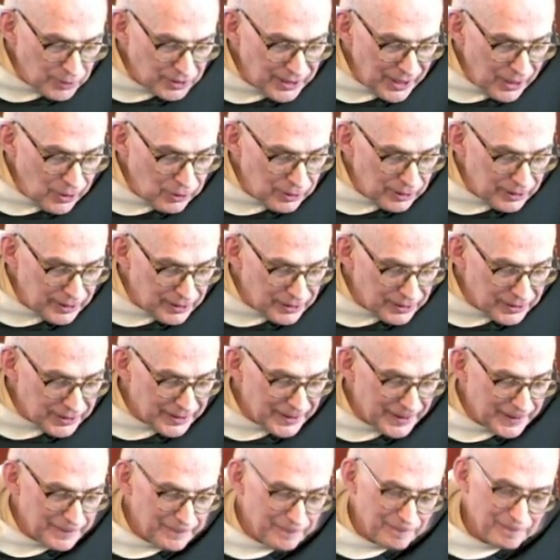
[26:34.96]
was now clear to
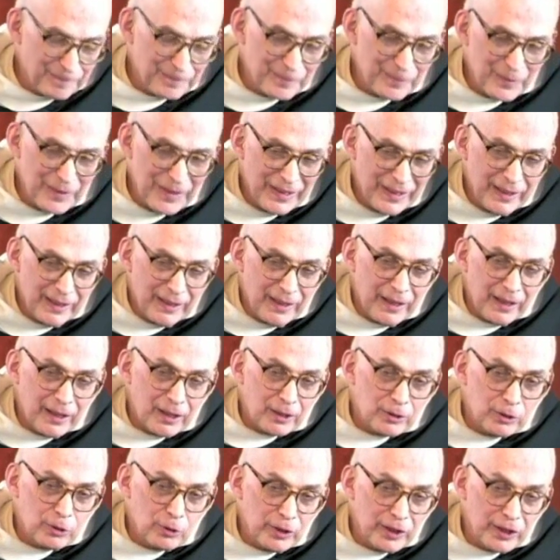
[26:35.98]
him,
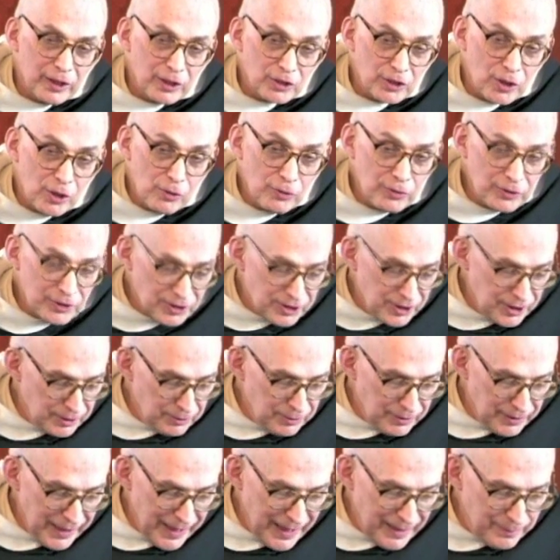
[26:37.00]
including his own
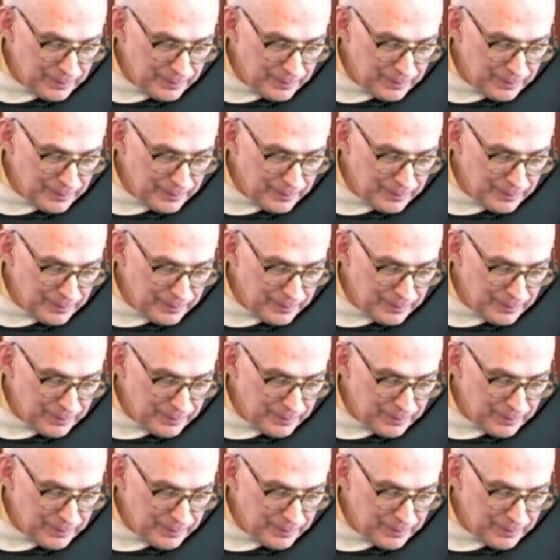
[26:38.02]
secret